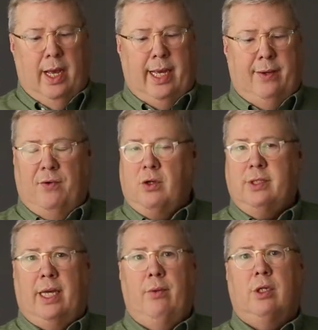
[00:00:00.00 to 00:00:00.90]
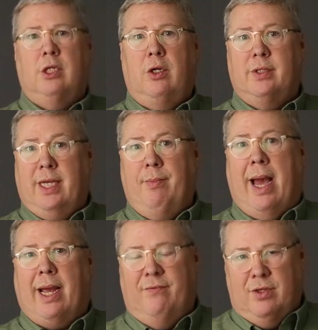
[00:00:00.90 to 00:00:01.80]
the first thing he wanted to do was get
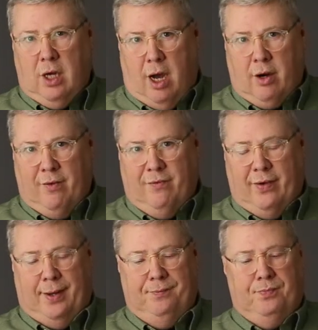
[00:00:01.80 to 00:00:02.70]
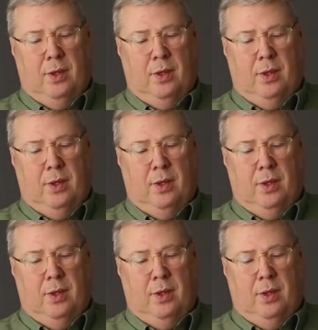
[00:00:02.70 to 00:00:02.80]
back in photography.